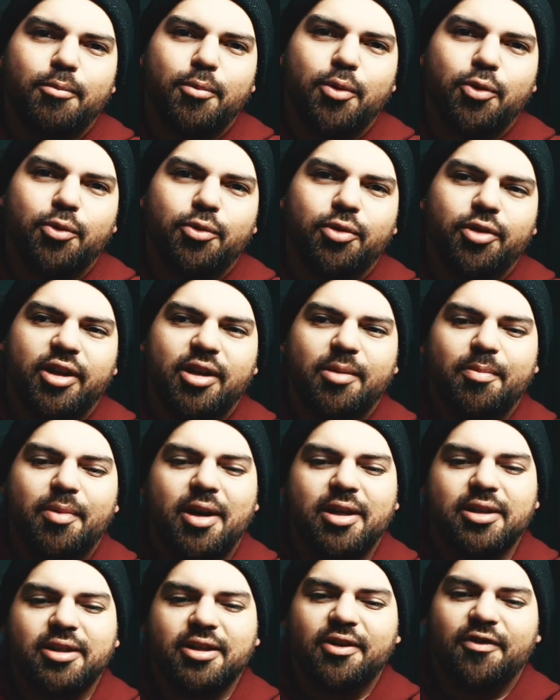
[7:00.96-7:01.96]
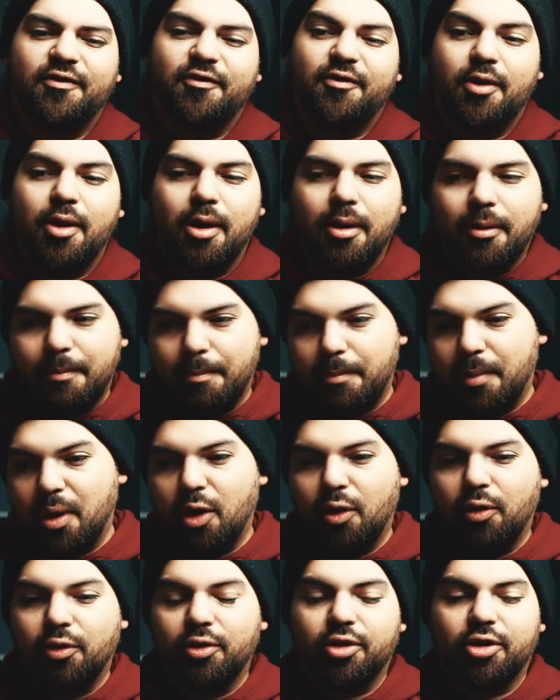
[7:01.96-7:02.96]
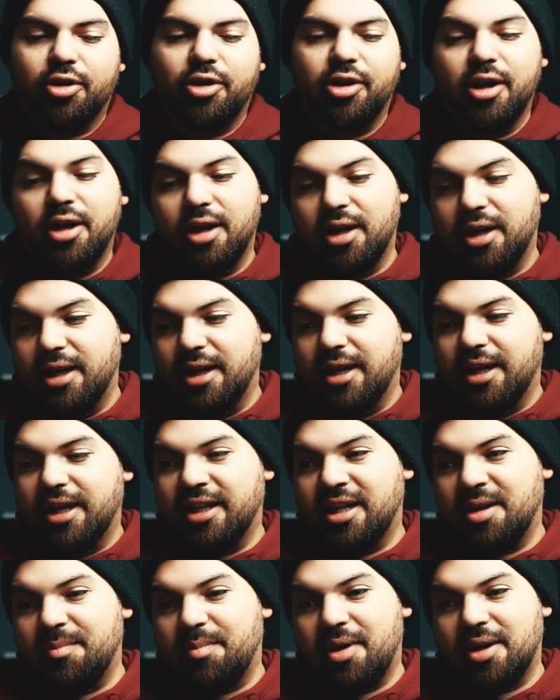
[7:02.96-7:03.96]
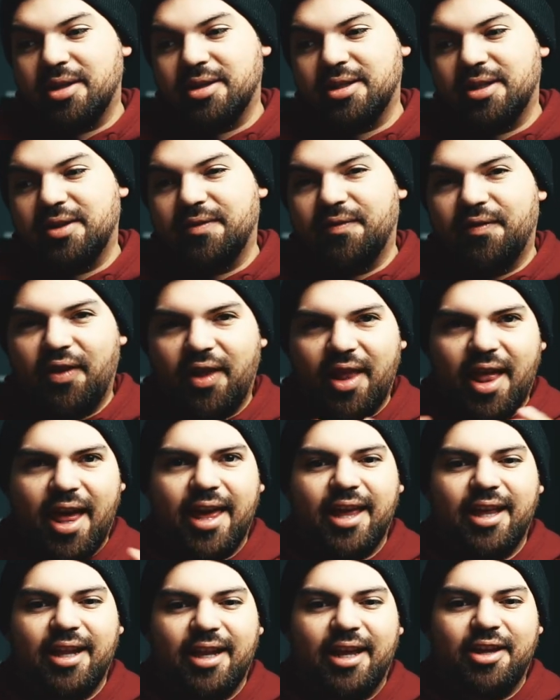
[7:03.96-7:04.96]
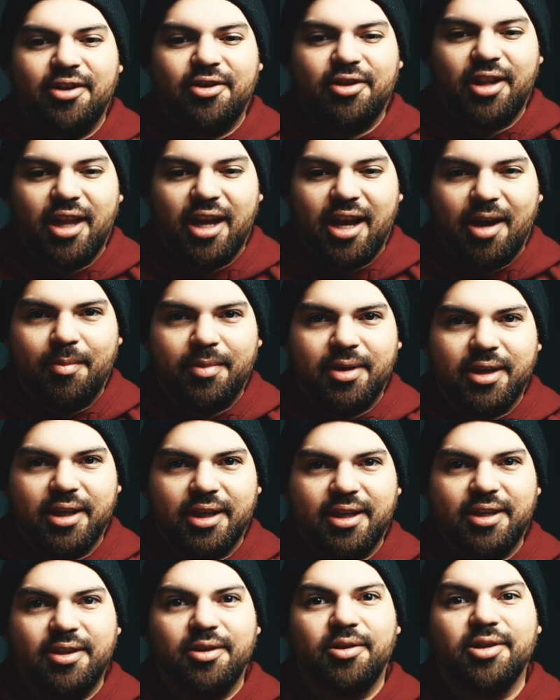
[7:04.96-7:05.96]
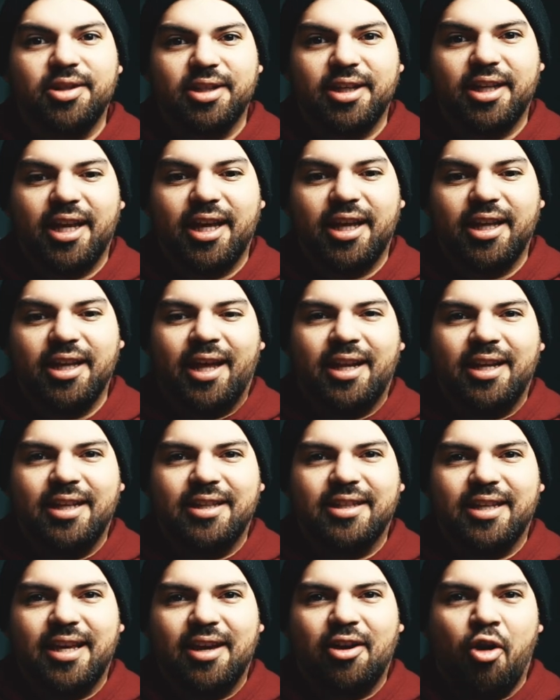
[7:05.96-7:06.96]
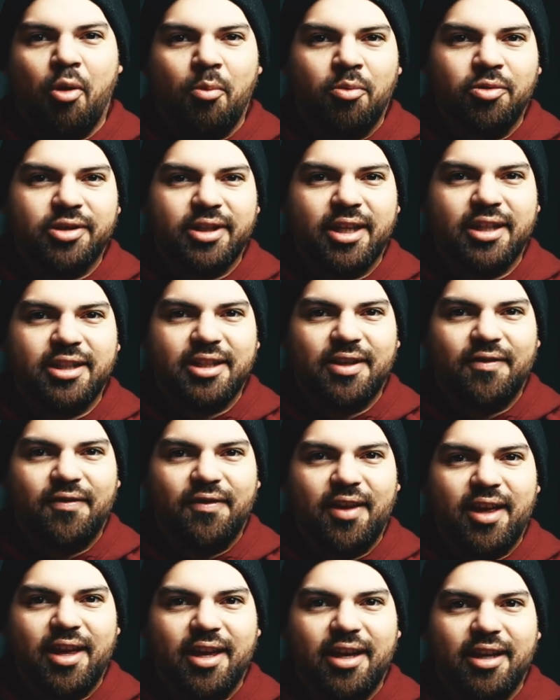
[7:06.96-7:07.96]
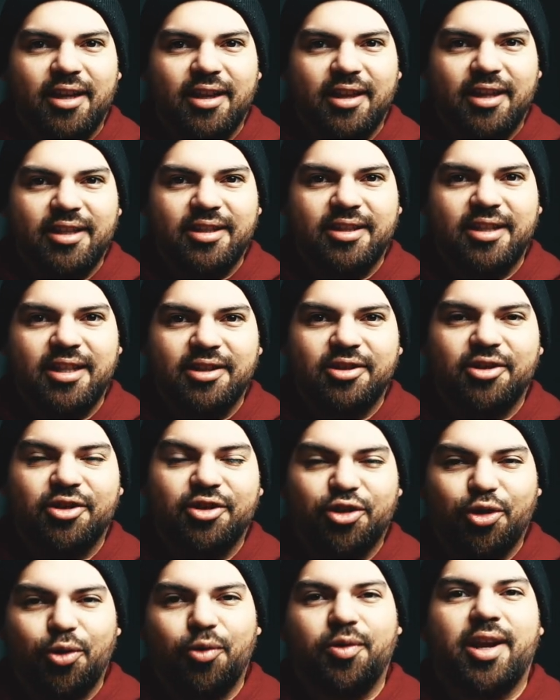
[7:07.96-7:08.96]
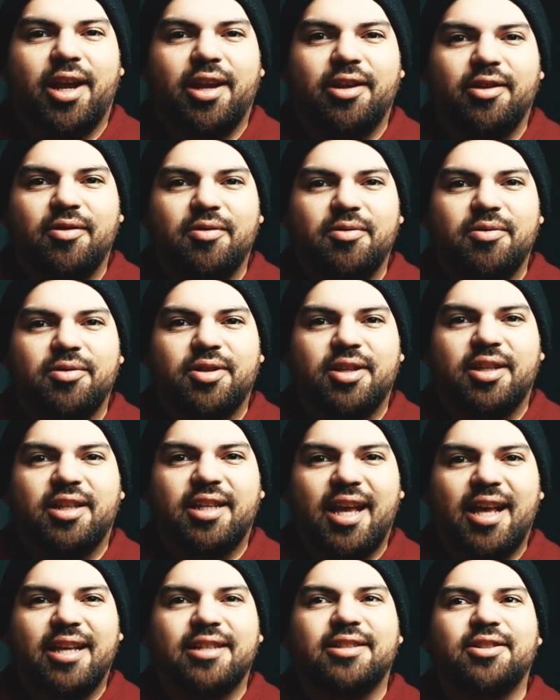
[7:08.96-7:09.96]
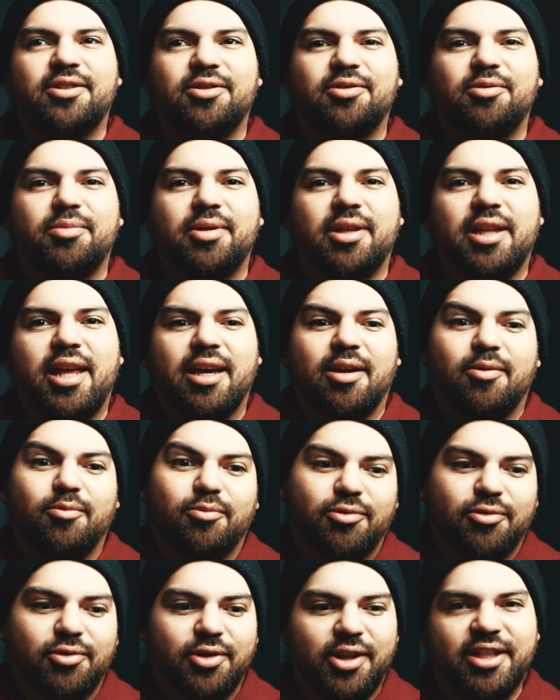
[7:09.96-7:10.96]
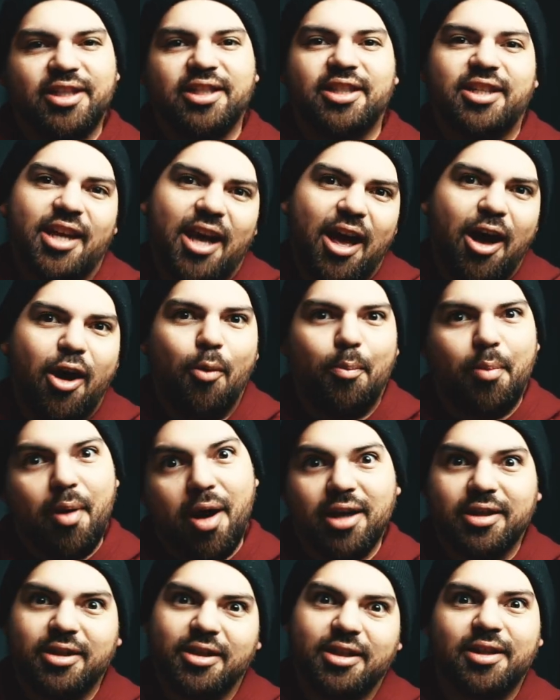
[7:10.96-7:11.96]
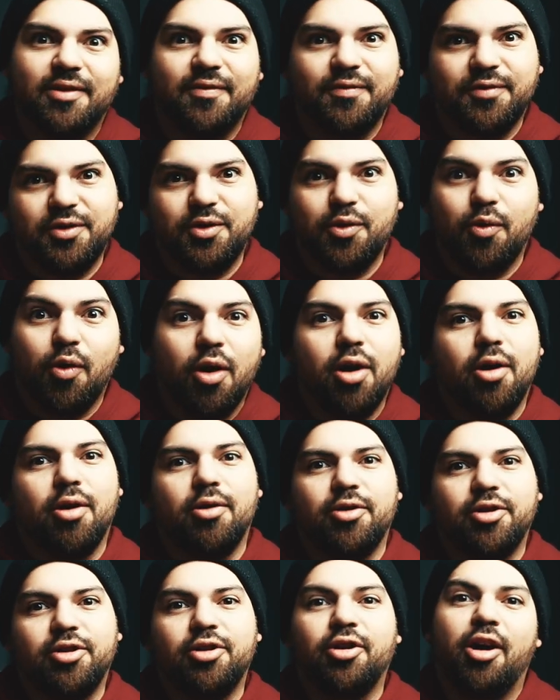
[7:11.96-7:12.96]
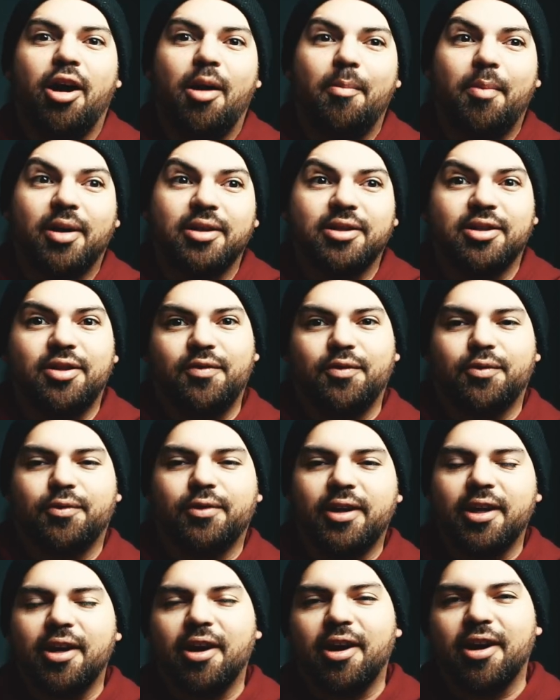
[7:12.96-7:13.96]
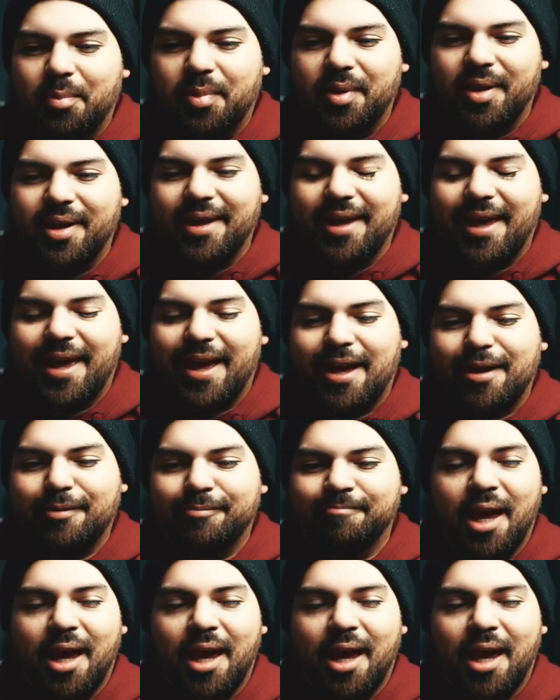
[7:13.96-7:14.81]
mood, in a positive mode, or in a positive light, and you're like, I'm gonna kill today. And it's like almost as if like these things are thrown at you to test you and be like, well, let's see how positive you are, you know, how positive you really are. But yeah,